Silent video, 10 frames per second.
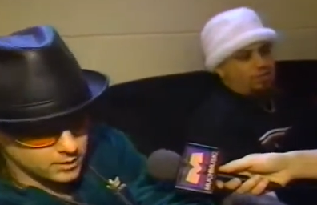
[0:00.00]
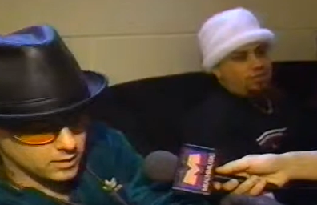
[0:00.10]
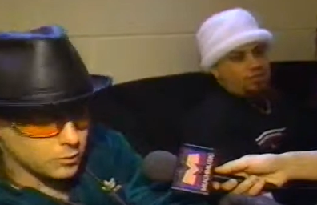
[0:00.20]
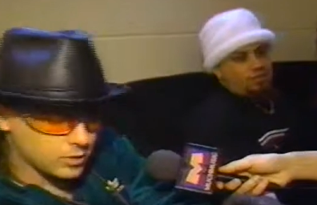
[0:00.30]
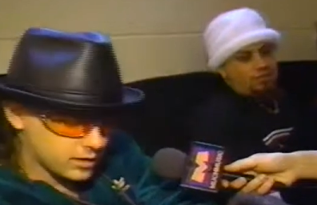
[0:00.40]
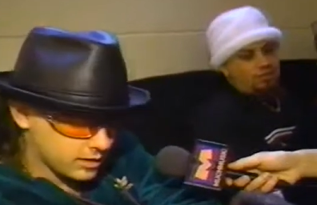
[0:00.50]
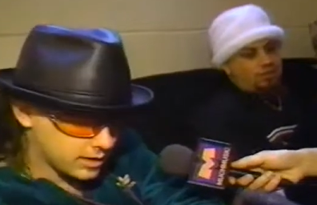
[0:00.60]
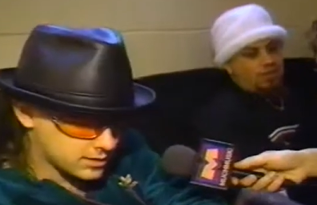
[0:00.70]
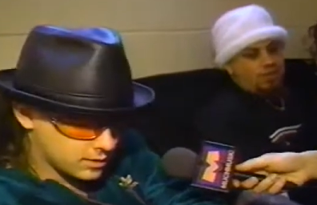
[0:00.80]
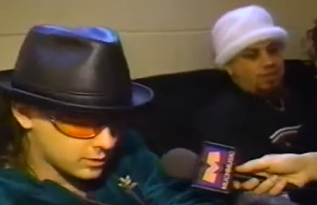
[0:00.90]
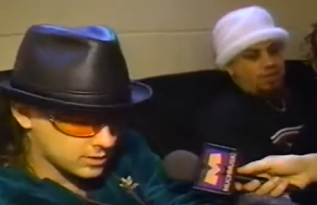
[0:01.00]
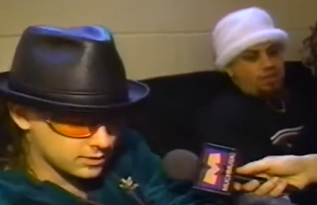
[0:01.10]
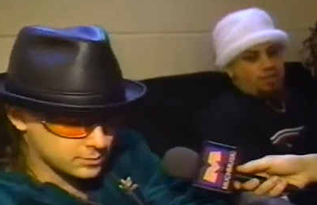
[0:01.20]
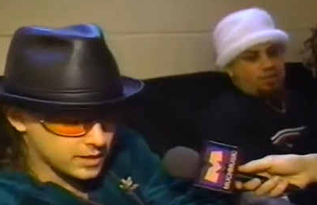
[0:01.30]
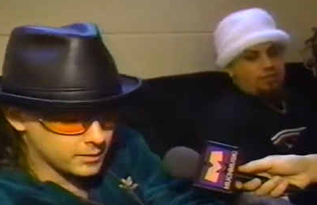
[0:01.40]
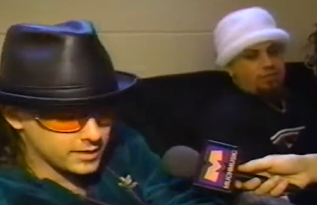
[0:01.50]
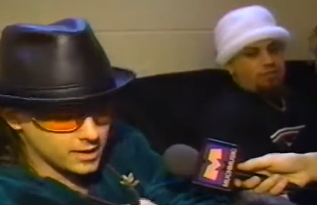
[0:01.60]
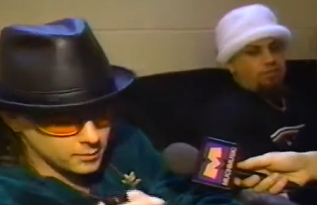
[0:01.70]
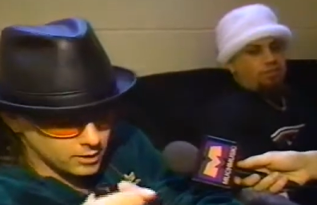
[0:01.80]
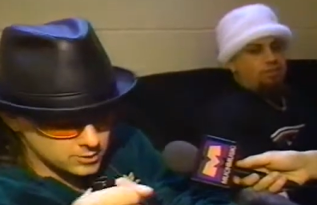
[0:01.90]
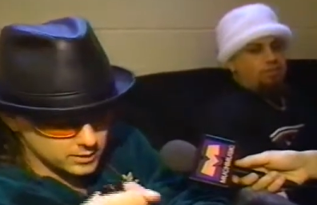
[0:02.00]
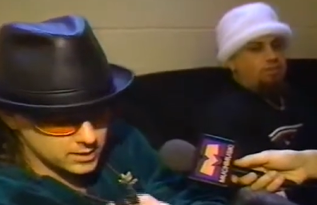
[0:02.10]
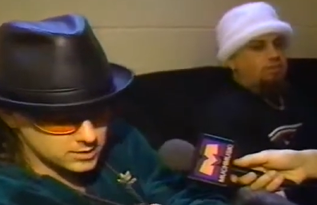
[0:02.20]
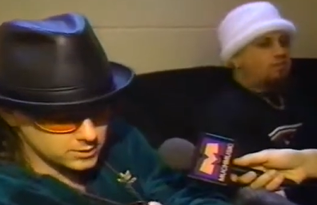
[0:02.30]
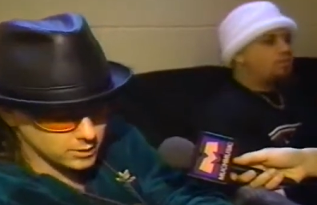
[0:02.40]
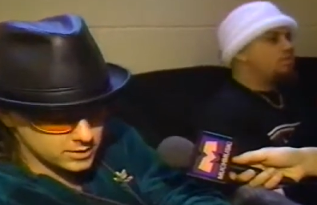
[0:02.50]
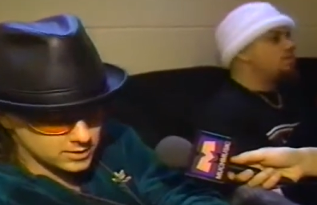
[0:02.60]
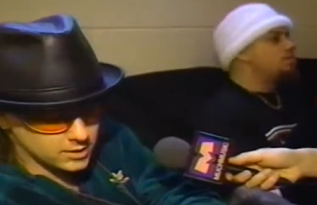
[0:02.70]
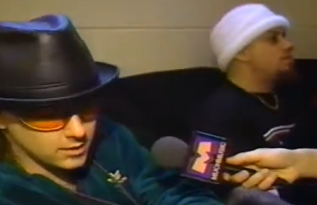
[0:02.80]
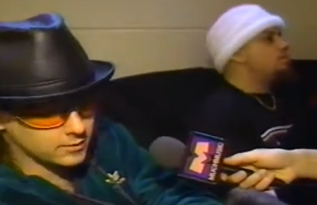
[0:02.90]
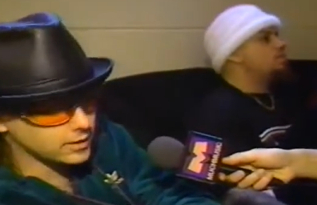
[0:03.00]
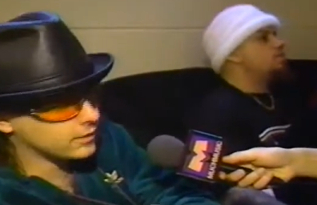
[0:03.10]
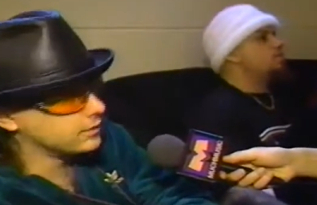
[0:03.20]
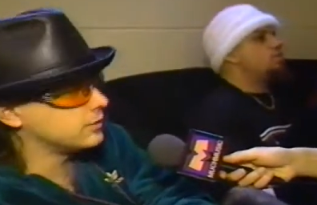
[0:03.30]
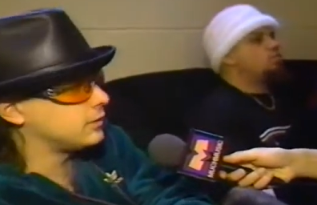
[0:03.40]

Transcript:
Speaker 1: but that, one of the things I was always mad at my dad about was because he was always gone on the road, and